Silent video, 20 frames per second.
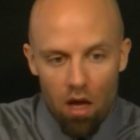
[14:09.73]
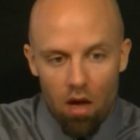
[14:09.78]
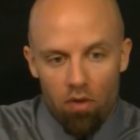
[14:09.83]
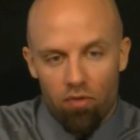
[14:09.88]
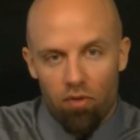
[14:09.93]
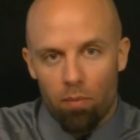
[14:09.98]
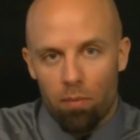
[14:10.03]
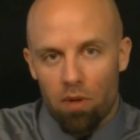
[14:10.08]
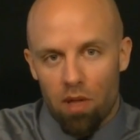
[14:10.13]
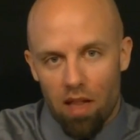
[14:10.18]

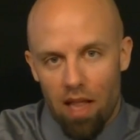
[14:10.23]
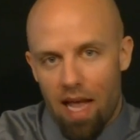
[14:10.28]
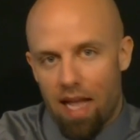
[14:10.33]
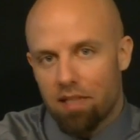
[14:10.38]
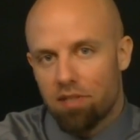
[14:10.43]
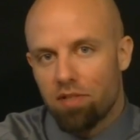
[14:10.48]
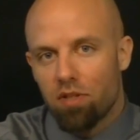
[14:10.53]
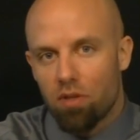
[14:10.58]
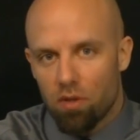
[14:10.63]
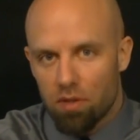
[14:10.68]
from
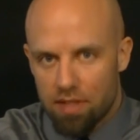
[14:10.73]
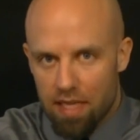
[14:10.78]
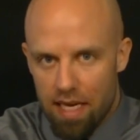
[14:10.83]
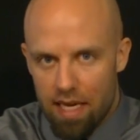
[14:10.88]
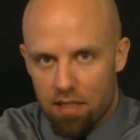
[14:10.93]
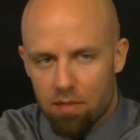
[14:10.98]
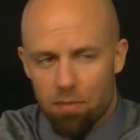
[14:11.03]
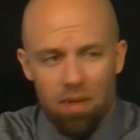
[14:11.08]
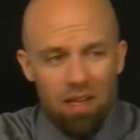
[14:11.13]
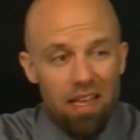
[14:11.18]
classical
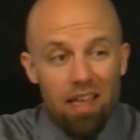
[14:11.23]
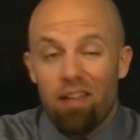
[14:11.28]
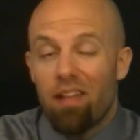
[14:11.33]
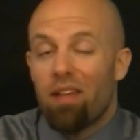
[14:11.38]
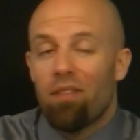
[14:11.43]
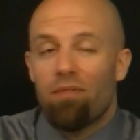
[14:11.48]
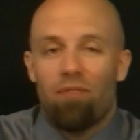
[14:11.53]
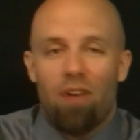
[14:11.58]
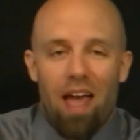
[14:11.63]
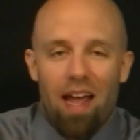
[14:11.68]
deism.
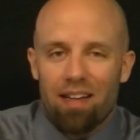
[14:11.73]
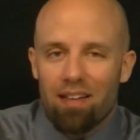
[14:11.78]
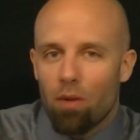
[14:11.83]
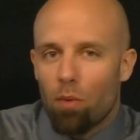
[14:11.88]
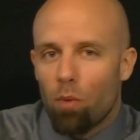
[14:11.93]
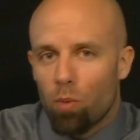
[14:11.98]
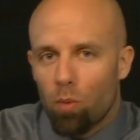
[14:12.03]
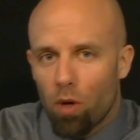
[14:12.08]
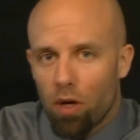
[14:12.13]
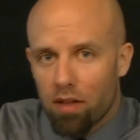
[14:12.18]
In fact, it
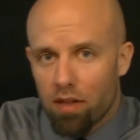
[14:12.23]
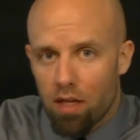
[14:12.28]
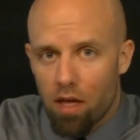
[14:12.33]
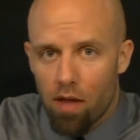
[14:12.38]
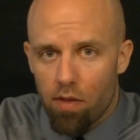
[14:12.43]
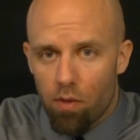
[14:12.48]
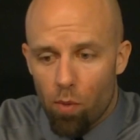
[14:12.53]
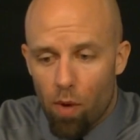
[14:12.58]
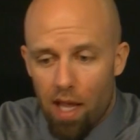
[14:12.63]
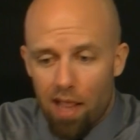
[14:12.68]
would work the
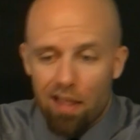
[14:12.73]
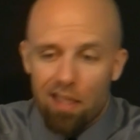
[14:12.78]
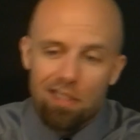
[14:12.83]
other way.